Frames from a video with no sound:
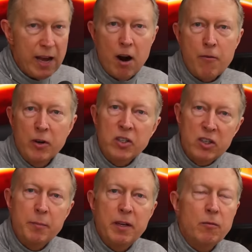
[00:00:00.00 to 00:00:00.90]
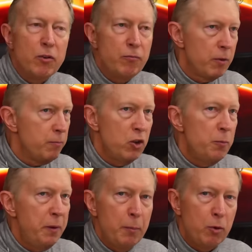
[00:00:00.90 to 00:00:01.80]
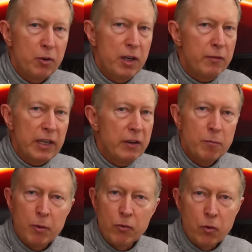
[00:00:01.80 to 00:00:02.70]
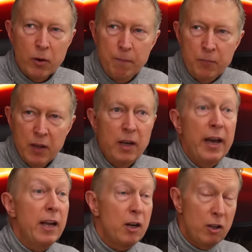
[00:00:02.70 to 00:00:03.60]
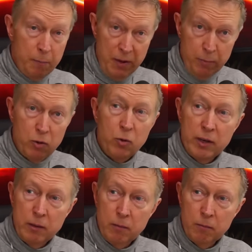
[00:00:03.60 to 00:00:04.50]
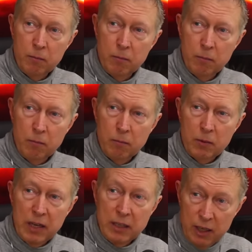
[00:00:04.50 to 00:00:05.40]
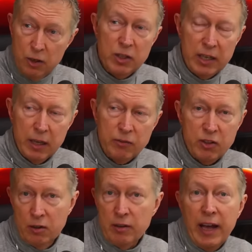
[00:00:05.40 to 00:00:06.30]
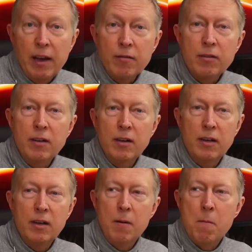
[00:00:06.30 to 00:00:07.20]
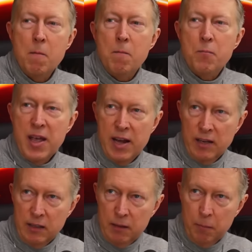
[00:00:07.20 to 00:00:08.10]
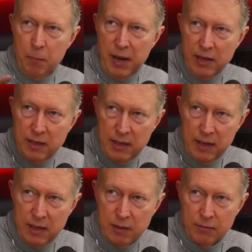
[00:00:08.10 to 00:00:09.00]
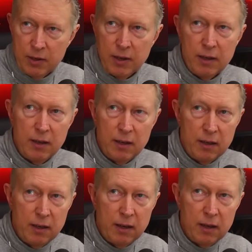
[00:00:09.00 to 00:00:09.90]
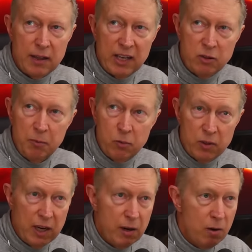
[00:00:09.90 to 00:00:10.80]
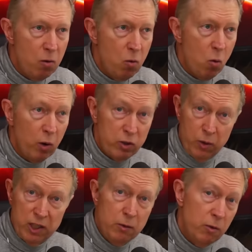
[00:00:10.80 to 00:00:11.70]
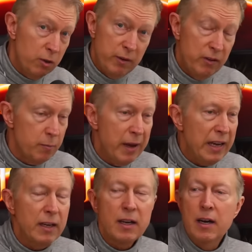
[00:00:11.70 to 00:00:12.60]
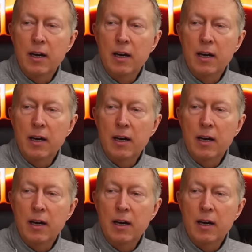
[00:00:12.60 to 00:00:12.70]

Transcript: had offerings come in from new people who had never given before, and other people who had continued to give still gave. And it paid the end of last month, which I was questioning whether we were going to make it,